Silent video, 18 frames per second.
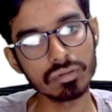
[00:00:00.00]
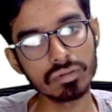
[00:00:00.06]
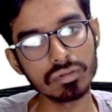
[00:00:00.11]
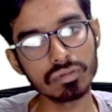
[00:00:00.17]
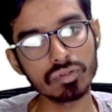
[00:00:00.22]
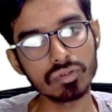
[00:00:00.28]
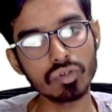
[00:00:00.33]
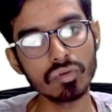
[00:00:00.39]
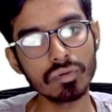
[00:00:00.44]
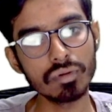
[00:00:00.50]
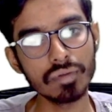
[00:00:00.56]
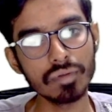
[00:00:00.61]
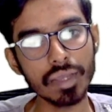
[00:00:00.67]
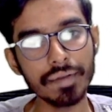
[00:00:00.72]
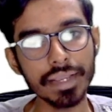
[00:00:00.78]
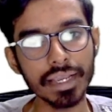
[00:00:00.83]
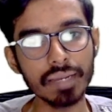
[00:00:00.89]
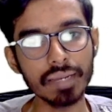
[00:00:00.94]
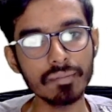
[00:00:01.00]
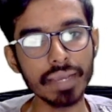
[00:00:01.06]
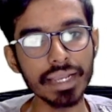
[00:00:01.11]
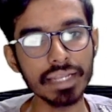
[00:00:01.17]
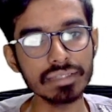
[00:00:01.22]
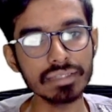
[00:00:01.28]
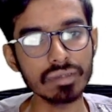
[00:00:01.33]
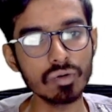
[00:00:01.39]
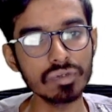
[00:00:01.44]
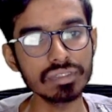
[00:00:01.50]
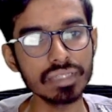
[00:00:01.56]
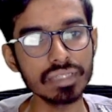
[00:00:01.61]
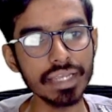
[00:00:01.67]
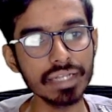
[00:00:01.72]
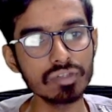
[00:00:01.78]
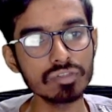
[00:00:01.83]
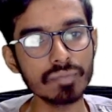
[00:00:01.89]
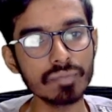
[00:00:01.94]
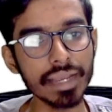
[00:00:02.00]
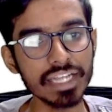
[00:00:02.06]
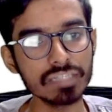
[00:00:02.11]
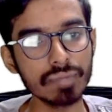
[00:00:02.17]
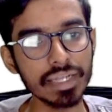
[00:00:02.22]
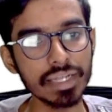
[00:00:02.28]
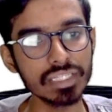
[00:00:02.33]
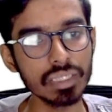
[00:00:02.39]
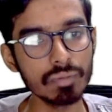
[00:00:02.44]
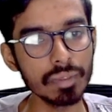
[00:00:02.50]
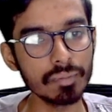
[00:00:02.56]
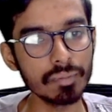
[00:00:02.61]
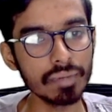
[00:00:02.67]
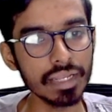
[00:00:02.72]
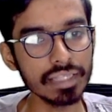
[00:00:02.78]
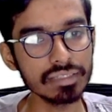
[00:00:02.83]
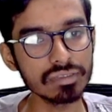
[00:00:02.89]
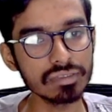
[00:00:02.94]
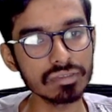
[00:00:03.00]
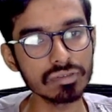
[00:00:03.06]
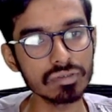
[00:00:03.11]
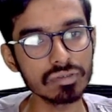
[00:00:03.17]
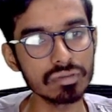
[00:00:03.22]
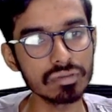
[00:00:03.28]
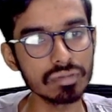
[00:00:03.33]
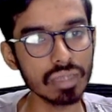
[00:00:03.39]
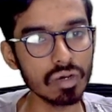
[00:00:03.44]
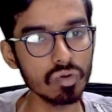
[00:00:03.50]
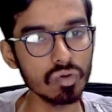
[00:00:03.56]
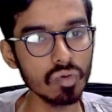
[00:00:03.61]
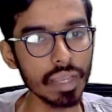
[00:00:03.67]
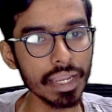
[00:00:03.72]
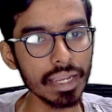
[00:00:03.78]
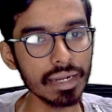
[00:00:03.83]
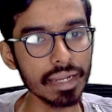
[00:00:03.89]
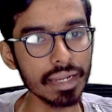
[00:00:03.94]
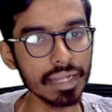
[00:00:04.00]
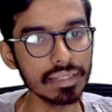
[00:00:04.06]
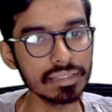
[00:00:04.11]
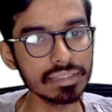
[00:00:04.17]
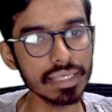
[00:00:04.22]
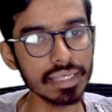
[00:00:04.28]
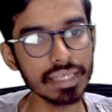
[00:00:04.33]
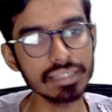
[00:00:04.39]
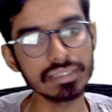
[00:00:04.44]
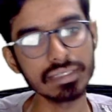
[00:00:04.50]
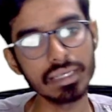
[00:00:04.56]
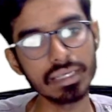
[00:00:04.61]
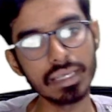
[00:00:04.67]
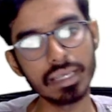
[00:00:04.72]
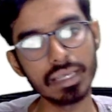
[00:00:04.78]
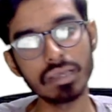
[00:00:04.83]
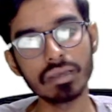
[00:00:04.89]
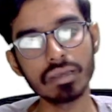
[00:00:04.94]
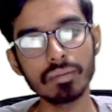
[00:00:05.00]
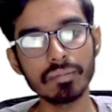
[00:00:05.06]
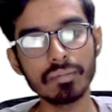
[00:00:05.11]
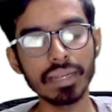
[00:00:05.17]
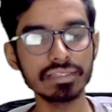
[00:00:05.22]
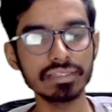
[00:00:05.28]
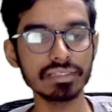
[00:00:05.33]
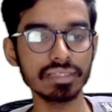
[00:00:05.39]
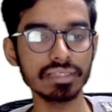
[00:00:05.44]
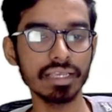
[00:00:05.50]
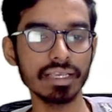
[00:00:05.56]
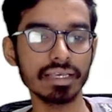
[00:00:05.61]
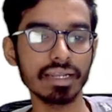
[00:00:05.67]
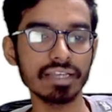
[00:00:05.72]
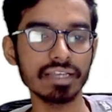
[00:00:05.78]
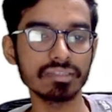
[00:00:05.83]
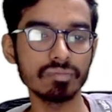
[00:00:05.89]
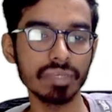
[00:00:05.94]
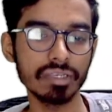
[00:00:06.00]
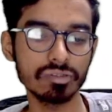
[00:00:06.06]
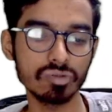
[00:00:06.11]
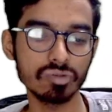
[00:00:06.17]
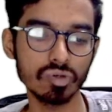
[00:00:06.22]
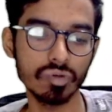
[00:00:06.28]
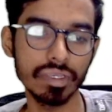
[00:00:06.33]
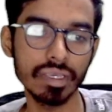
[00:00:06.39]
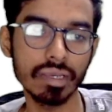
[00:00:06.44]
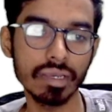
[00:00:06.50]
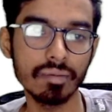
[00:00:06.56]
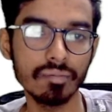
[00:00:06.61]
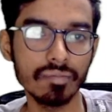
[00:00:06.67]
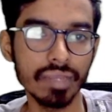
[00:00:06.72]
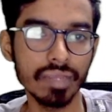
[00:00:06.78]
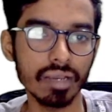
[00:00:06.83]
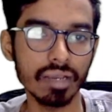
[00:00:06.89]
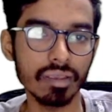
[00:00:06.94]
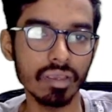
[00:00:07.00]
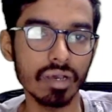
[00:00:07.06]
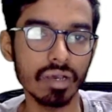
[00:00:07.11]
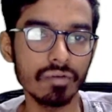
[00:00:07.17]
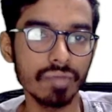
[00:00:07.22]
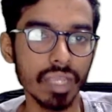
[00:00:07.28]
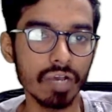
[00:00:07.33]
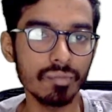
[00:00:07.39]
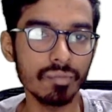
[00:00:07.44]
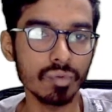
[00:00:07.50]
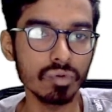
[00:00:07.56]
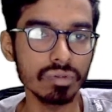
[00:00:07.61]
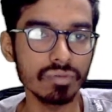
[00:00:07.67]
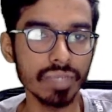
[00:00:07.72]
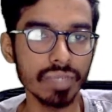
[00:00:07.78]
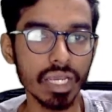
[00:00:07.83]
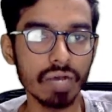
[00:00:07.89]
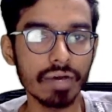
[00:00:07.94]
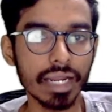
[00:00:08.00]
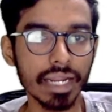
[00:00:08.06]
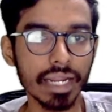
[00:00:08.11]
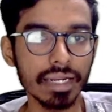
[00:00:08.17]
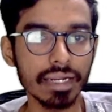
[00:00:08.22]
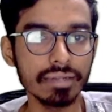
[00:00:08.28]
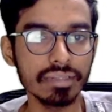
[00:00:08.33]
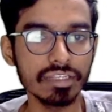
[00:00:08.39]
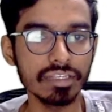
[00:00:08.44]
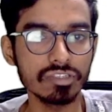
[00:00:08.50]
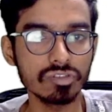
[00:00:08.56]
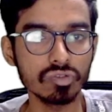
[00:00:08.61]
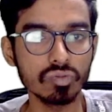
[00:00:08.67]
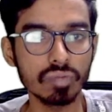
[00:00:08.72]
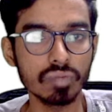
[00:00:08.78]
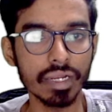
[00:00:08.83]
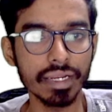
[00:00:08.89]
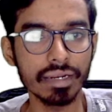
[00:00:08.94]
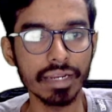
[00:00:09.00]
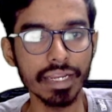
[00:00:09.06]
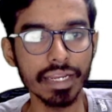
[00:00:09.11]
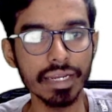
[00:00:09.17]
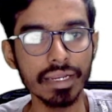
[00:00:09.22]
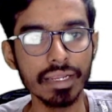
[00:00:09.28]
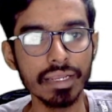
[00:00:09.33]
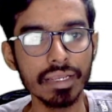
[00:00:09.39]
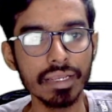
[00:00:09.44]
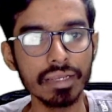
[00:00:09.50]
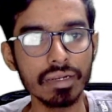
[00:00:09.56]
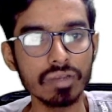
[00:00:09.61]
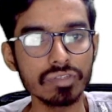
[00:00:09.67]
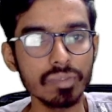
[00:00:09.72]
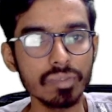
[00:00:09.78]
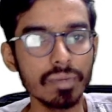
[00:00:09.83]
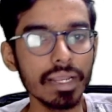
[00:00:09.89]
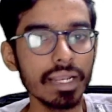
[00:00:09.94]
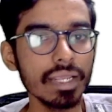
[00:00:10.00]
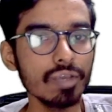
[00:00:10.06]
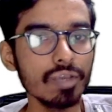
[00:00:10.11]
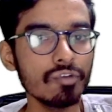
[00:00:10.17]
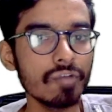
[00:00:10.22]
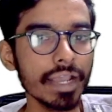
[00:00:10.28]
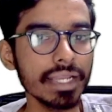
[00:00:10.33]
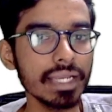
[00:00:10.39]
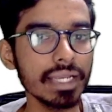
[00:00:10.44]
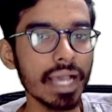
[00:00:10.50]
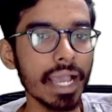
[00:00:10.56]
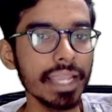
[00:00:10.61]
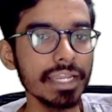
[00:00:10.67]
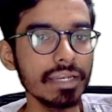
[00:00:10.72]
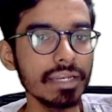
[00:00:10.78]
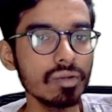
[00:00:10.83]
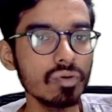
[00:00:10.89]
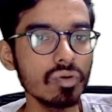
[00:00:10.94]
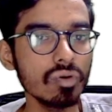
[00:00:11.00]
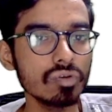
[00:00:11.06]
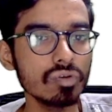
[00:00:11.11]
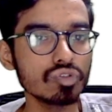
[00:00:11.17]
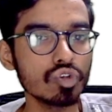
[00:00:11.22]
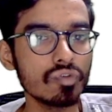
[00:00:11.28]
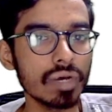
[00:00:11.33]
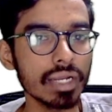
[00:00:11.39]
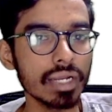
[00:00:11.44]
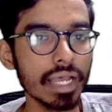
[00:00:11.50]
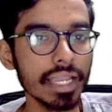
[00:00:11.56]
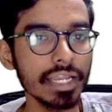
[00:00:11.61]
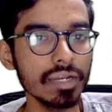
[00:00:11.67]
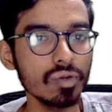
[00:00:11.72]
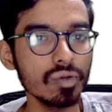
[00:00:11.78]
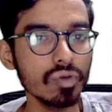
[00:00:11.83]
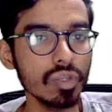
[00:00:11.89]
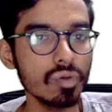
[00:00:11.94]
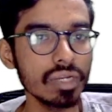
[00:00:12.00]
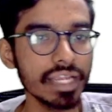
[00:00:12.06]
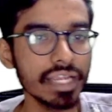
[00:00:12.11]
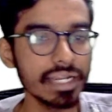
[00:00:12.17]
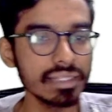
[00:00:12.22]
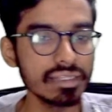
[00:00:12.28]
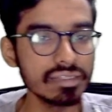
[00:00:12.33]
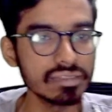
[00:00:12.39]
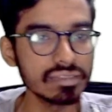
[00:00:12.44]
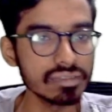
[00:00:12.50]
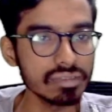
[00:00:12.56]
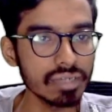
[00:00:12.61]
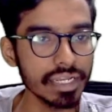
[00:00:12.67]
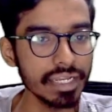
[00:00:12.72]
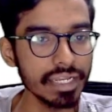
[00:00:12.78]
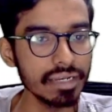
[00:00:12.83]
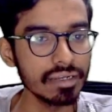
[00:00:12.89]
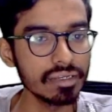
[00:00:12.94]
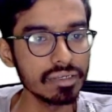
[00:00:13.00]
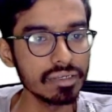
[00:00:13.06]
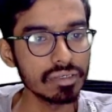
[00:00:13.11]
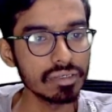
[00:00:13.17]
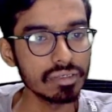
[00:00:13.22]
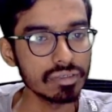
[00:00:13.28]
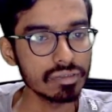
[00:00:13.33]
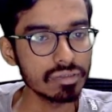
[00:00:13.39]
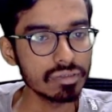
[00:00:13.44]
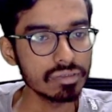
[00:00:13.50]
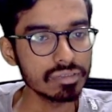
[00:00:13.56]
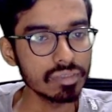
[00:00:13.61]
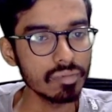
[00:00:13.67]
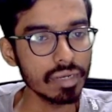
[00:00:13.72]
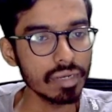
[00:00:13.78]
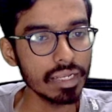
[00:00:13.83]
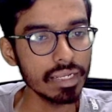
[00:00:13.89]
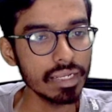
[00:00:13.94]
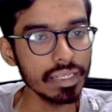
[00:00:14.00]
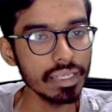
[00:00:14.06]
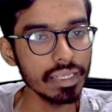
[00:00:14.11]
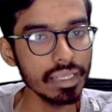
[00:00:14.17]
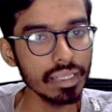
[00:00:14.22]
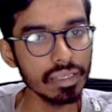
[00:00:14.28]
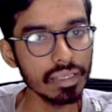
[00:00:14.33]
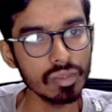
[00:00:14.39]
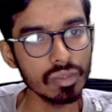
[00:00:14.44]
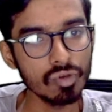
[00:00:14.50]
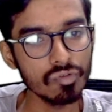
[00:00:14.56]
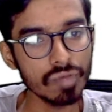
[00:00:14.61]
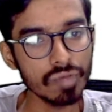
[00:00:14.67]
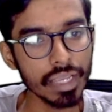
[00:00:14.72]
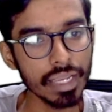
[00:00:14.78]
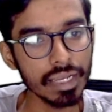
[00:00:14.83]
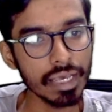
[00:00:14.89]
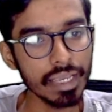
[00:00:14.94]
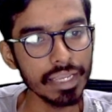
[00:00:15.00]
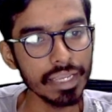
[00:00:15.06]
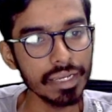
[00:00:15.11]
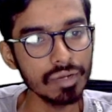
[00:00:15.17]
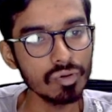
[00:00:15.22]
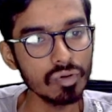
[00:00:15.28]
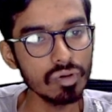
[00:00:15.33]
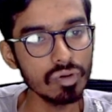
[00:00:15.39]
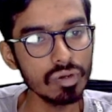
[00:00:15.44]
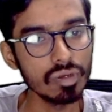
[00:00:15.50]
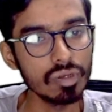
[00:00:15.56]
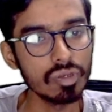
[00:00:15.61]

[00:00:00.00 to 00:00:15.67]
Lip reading: So the taken minus outside, this minus minus will be plus. So now I can write this as plus a cross b. So we have arrived at these two, right? Now similarly you find I2. So for I2 you will get this, right? So similarly you find I2.